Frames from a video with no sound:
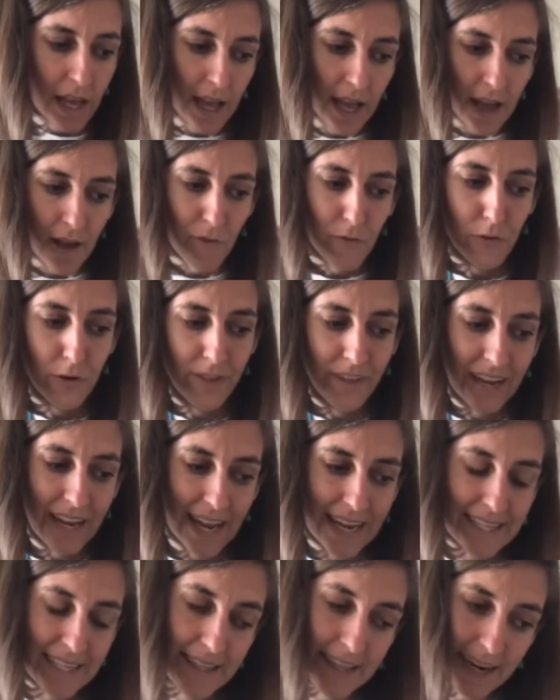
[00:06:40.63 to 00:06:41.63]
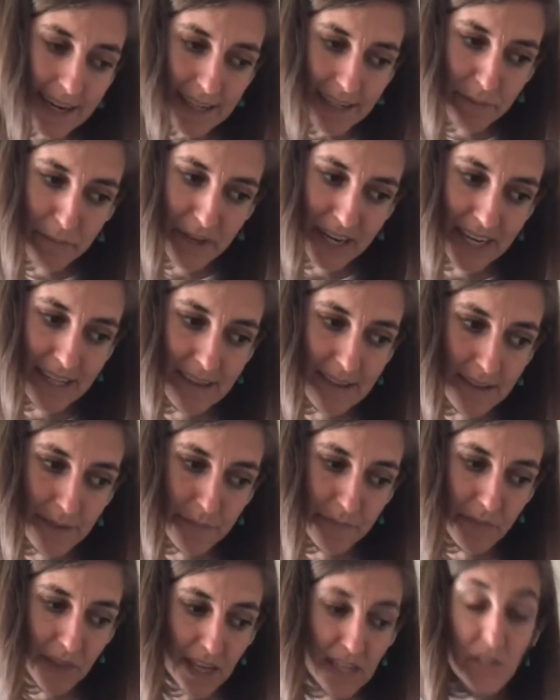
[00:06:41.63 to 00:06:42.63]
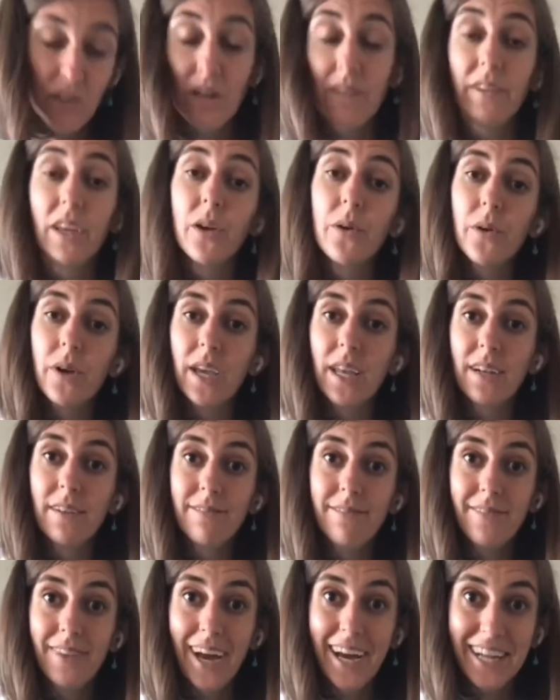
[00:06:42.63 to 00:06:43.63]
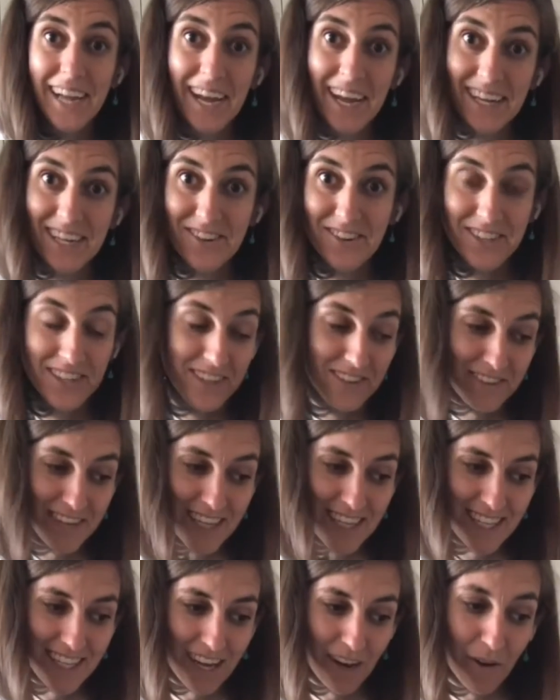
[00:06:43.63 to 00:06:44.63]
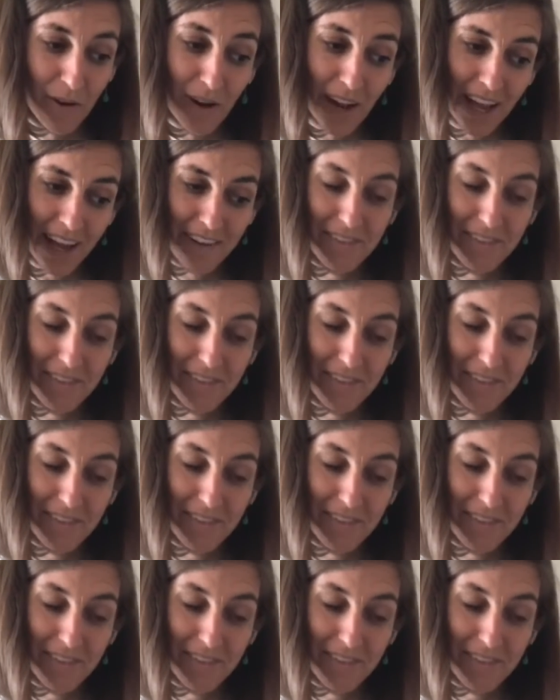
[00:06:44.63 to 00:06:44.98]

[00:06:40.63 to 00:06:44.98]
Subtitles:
For the next 30 minutes, it's going to be cooking at 100 degrees. All I have